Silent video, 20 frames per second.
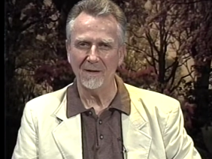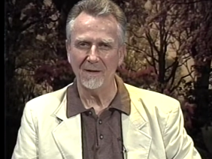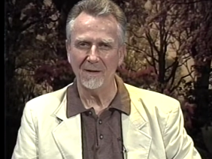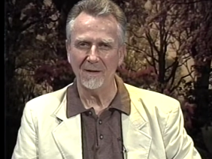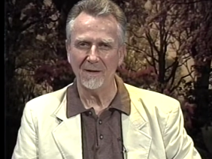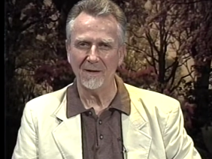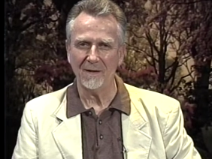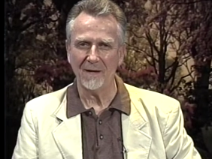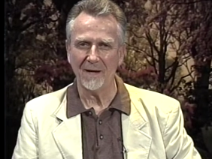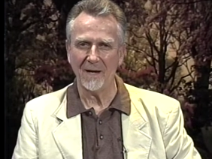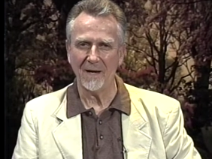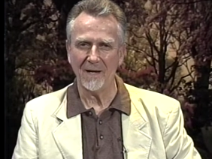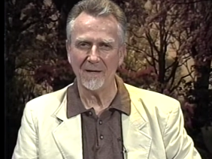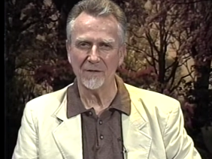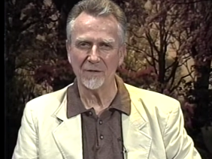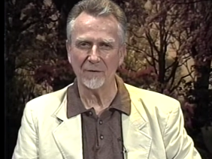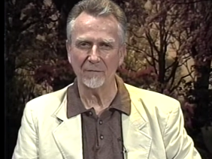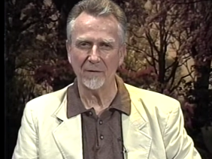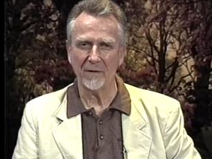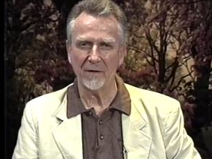
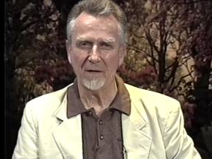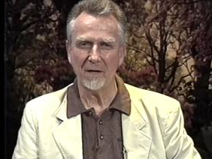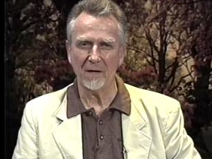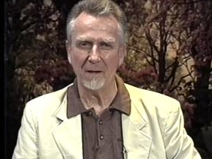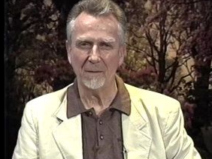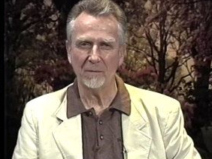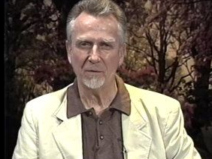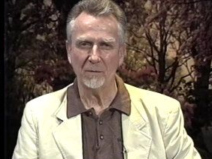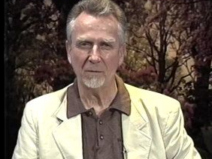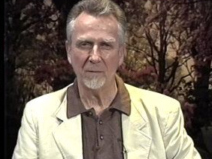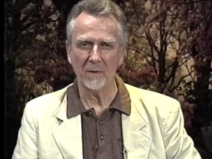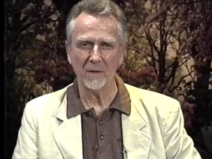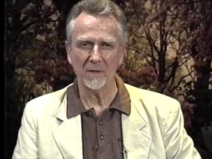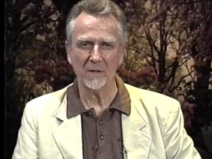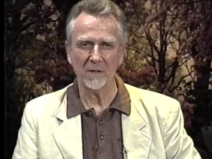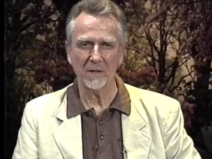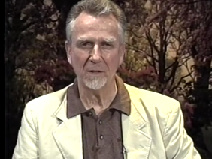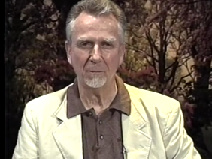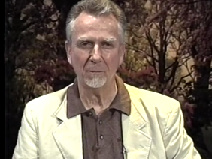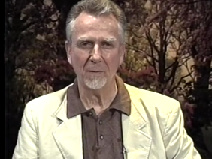has a very
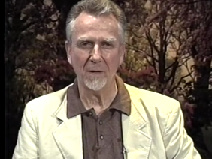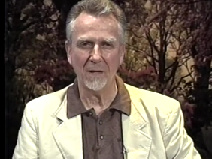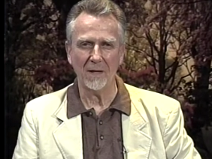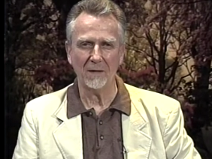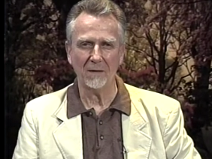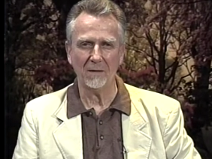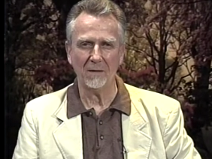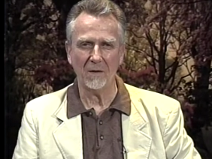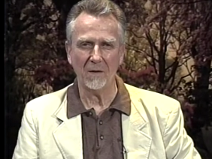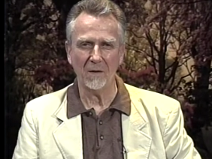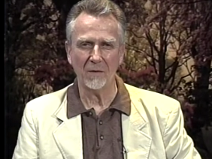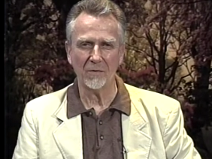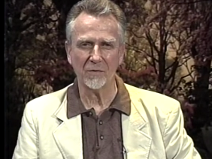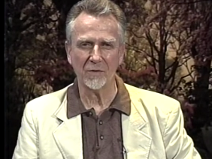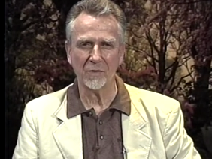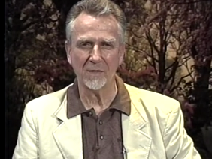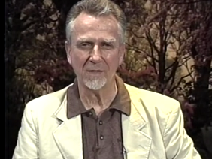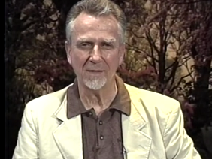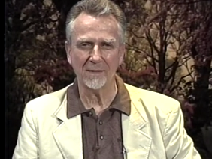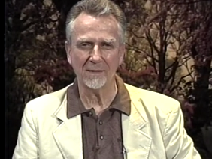optimistic
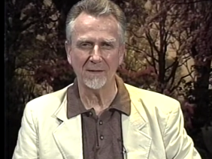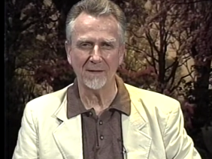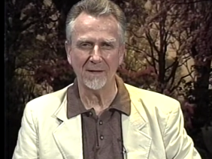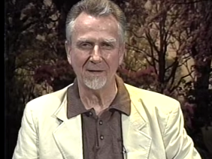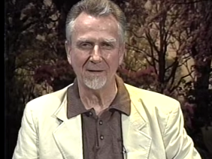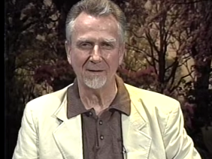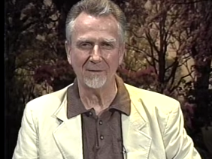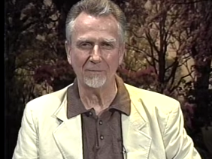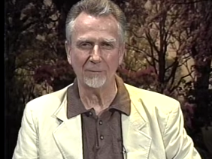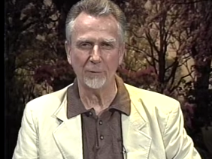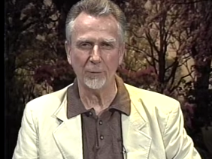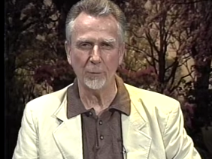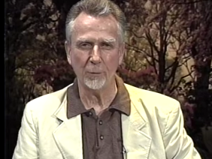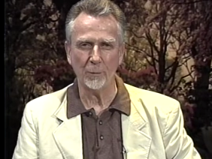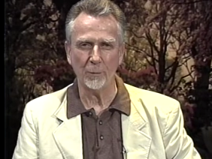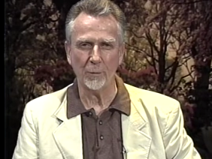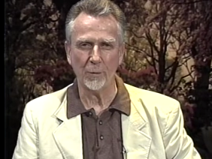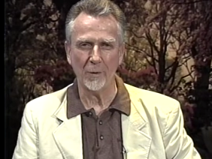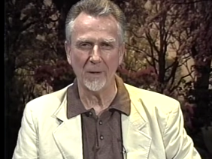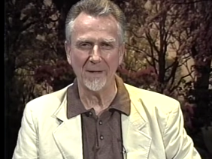Panglossian
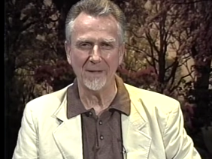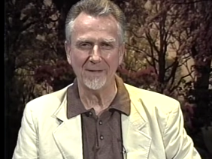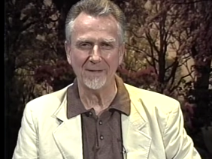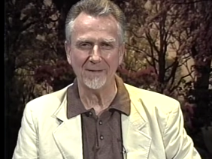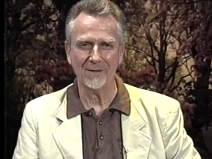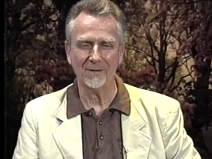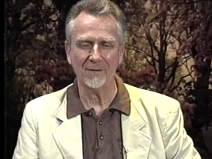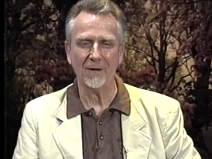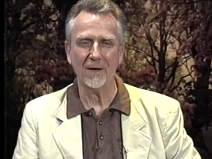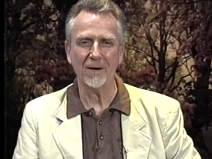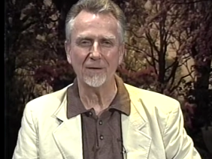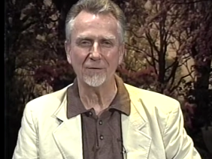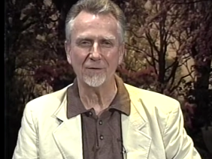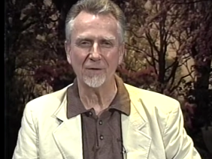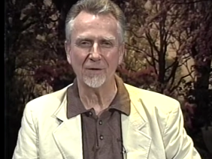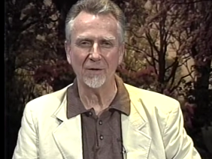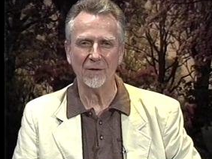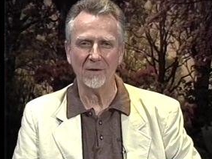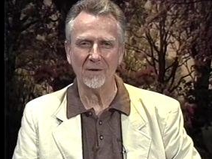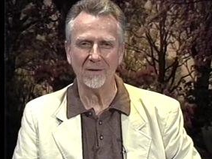viewpoint. Life's
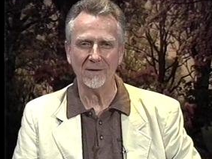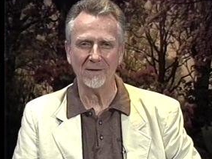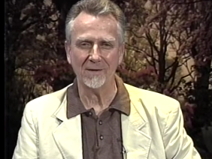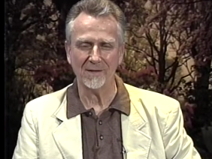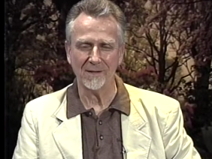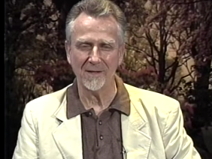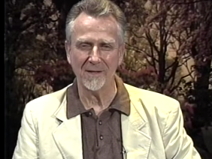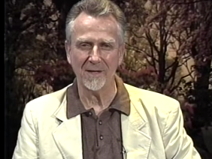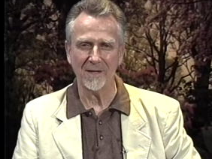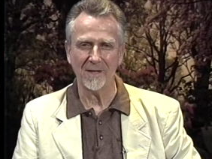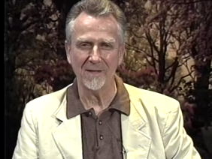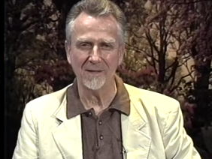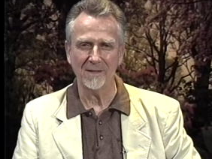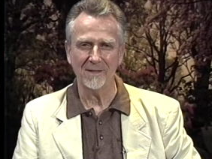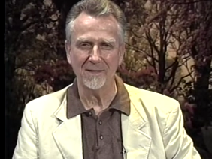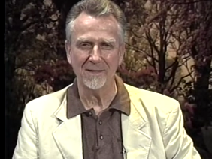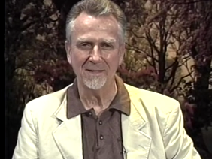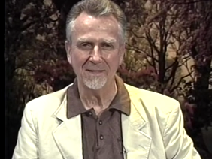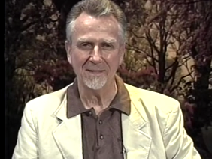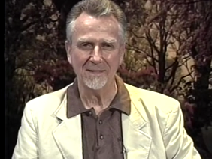a garden, dig it.
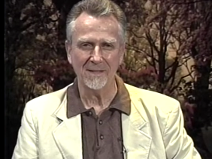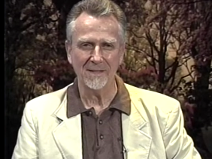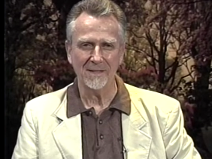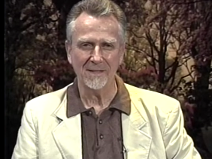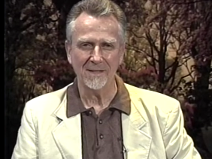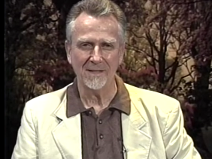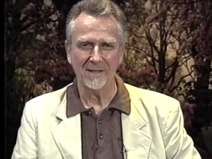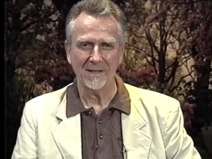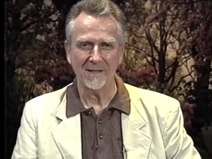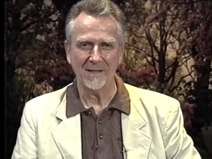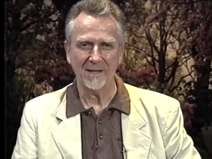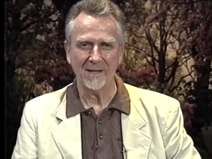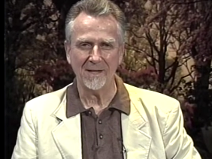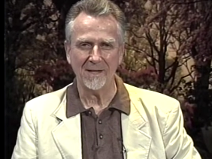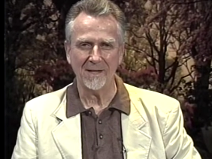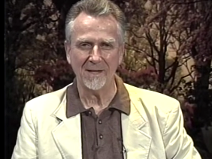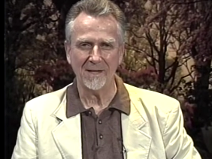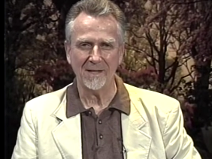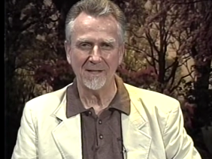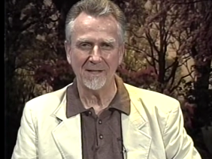
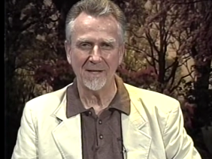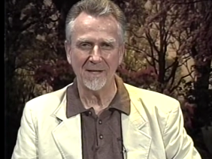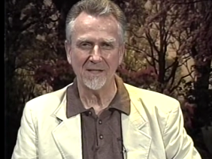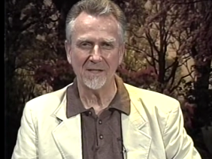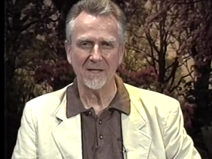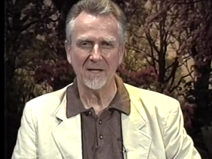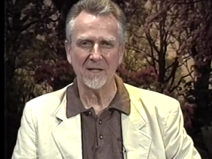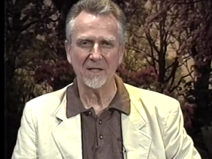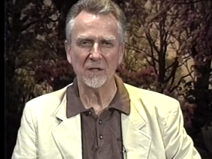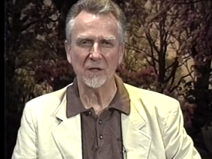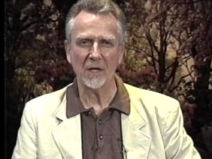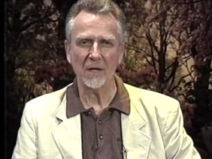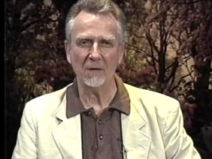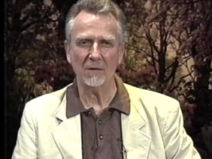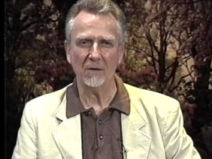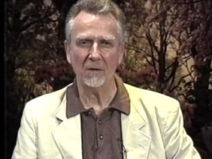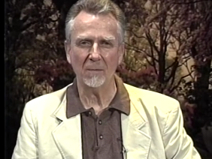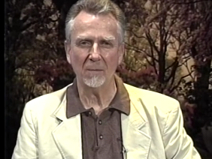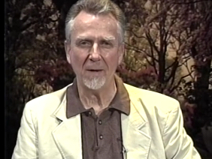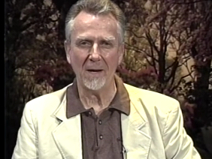It does not seem
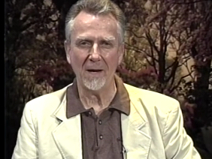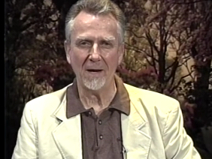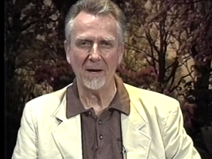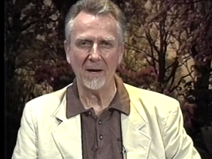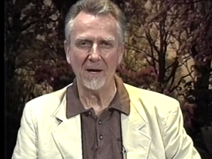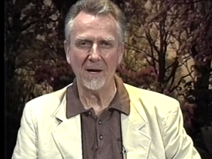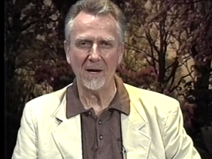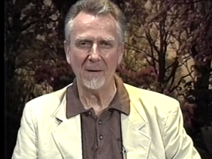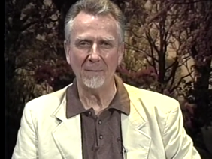to matter how